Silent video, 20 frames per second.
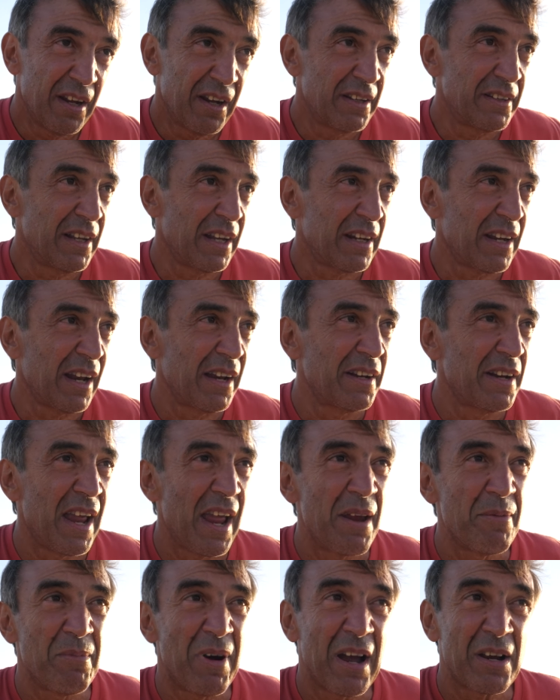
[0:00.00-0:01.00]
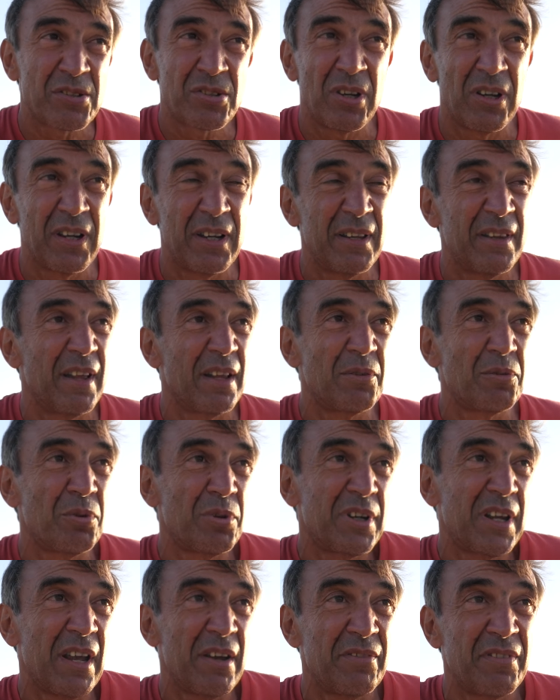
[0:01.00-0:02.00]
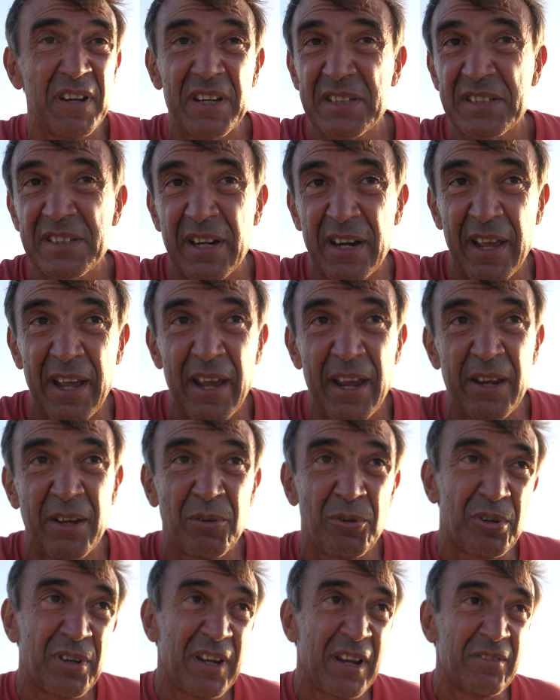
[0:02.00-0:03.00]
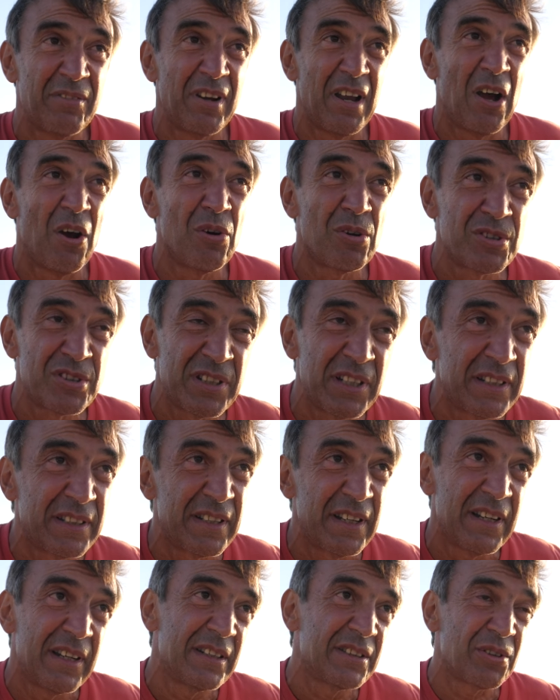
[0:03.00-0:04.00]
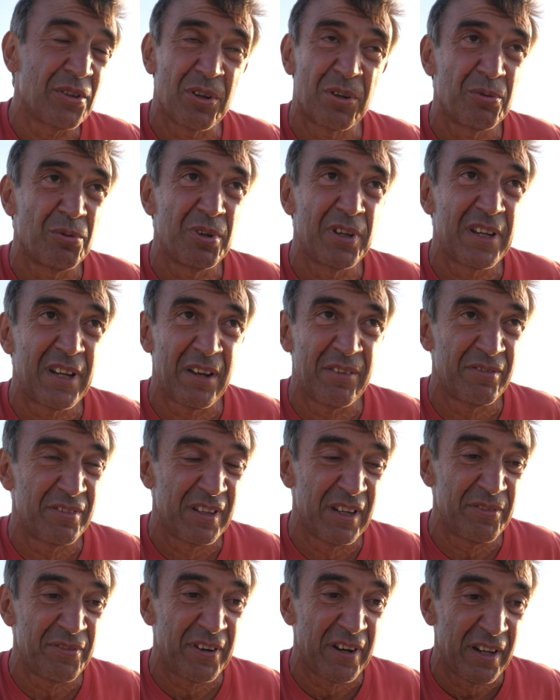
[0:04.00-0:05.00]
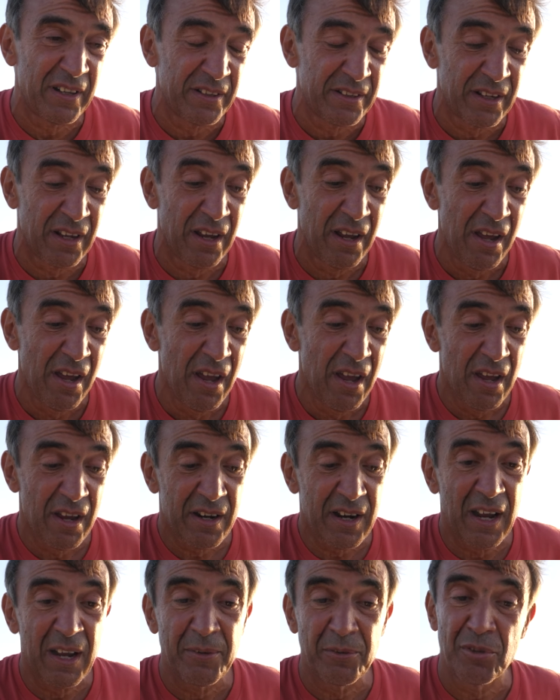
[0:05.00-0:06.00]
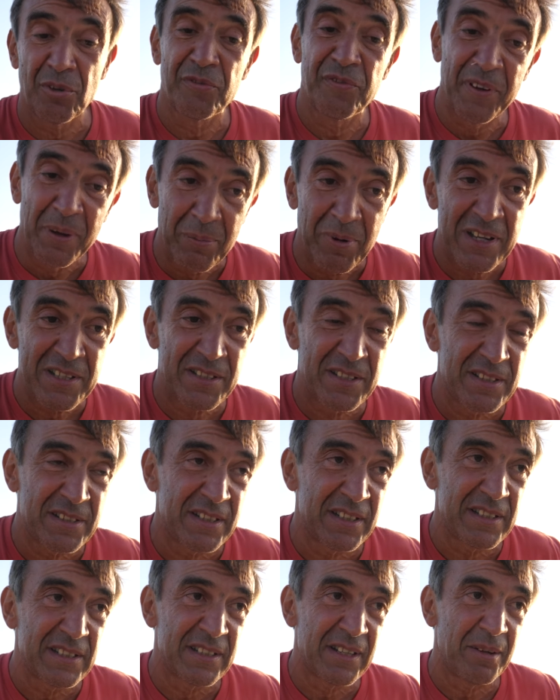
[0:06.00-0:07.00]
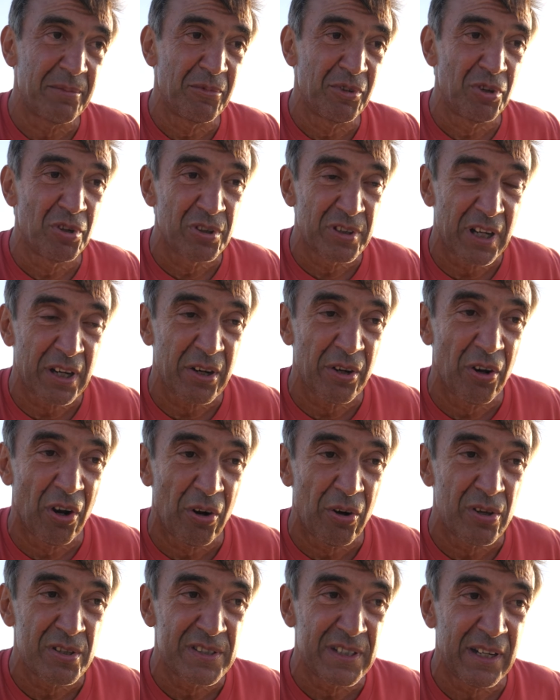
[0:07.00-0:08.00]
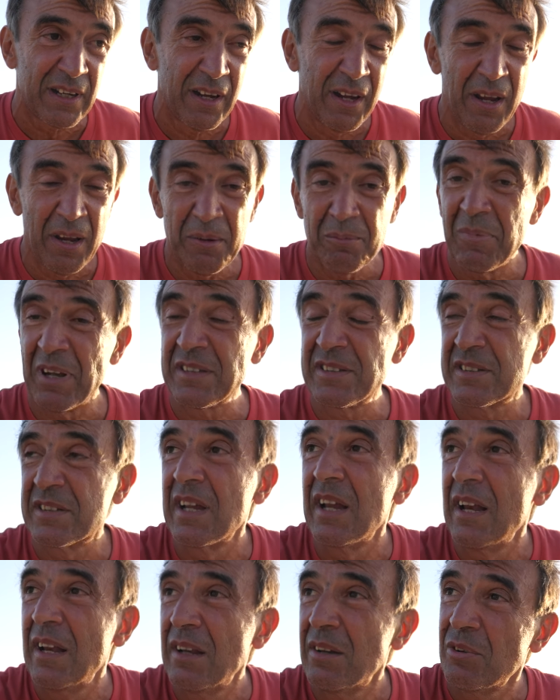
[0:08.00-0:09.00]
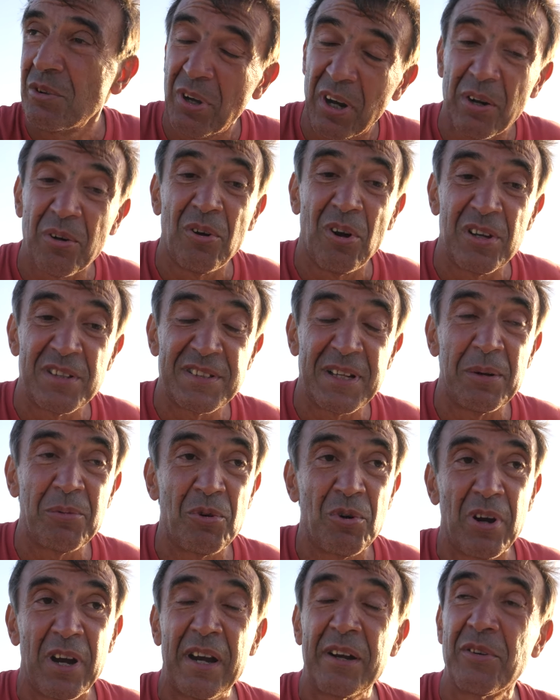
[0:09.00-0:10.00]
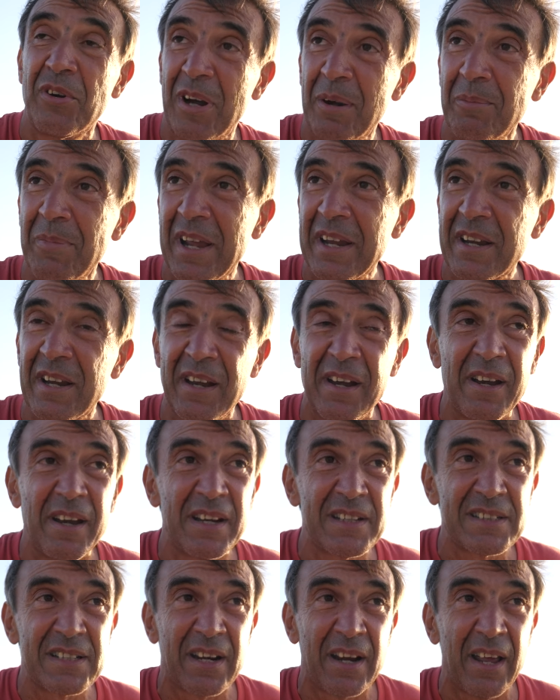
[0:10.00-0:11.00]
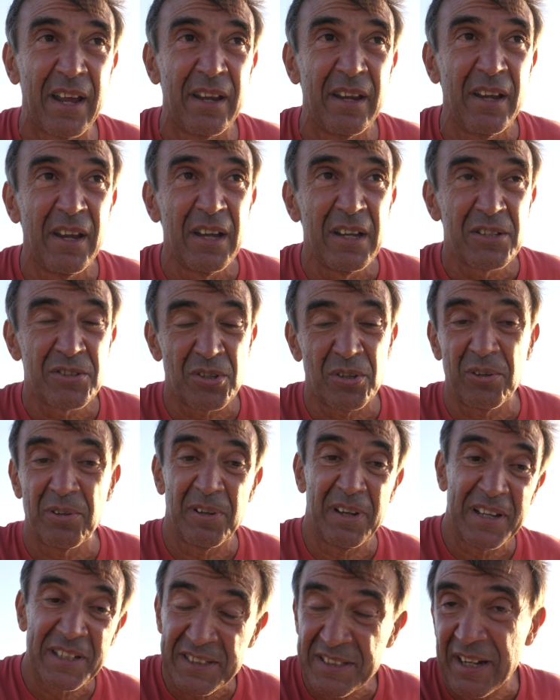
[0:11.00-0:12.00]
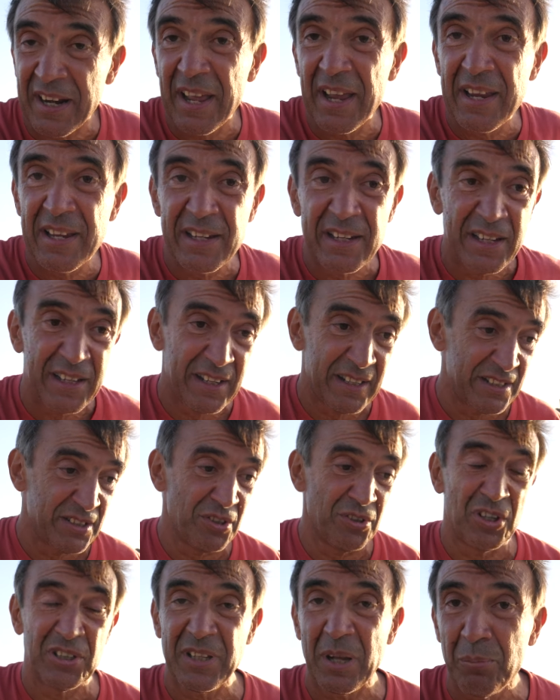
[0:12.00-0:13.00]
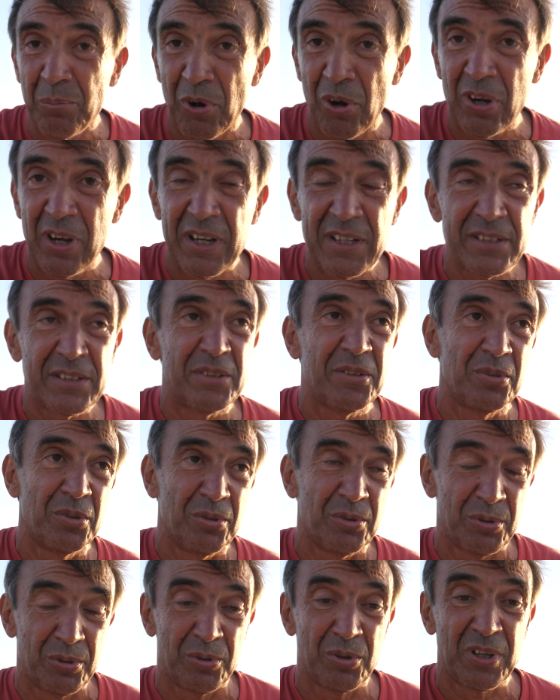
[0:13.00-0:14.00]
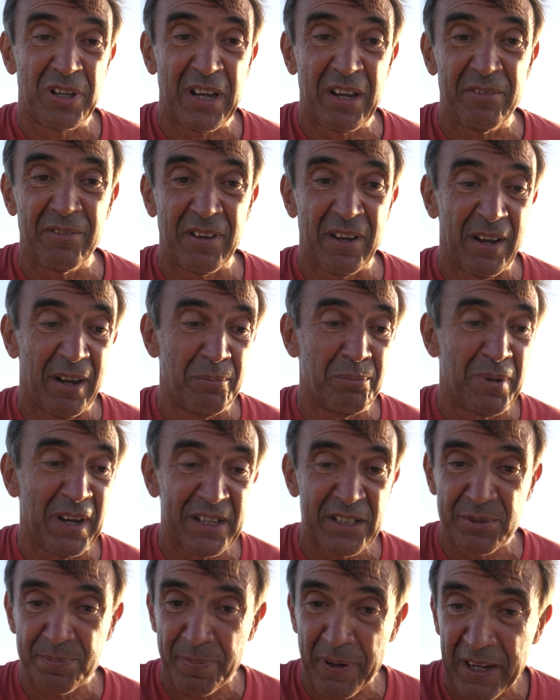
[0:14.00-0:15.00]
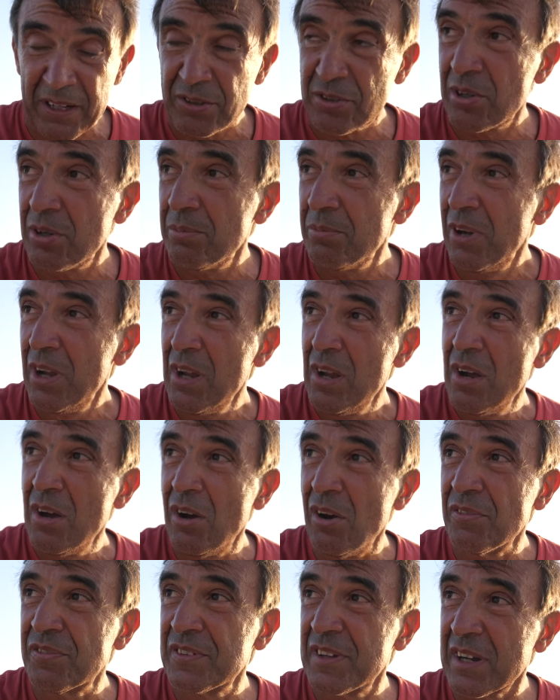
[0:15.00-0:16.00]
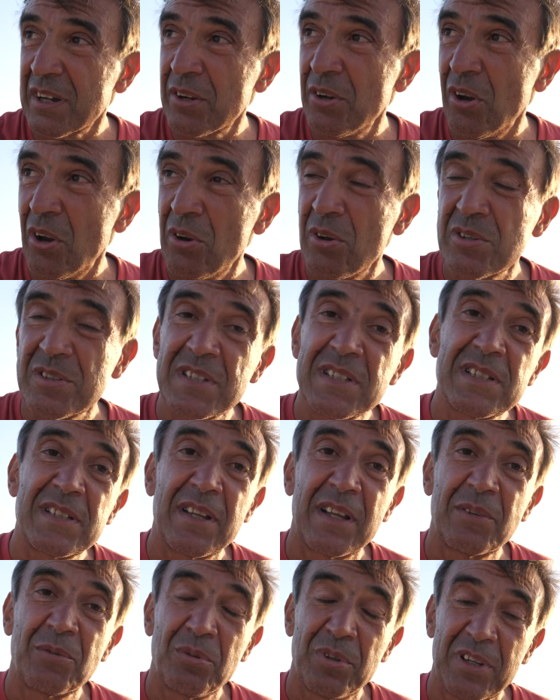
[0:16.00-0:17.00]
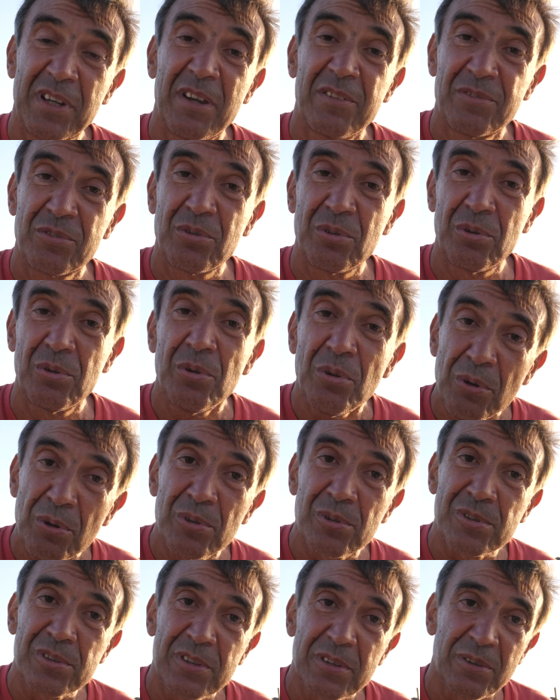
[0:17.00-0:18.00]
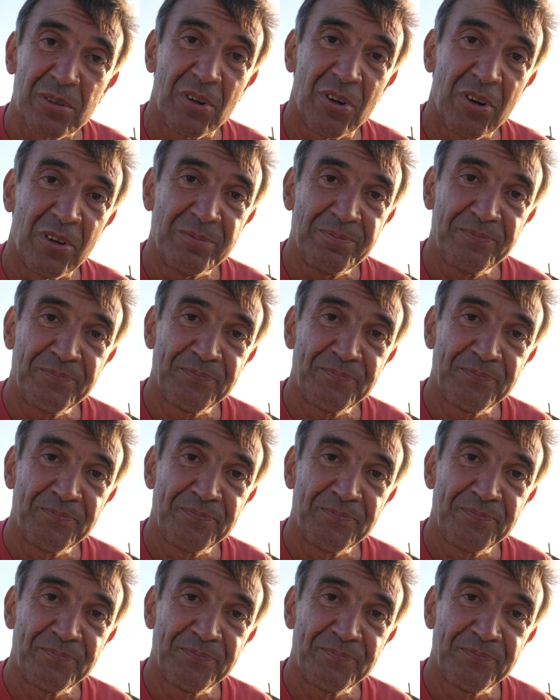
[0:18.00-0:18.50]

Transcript: And I can name actually that we have X-ray, we have now CTs, or we have different uh, kind of imaging system, new technology, but still you are going somewhere, you are making an X-ray. So X-ray is not abolished, you, you have a, a big spectrum of technologies that we have to use, you know.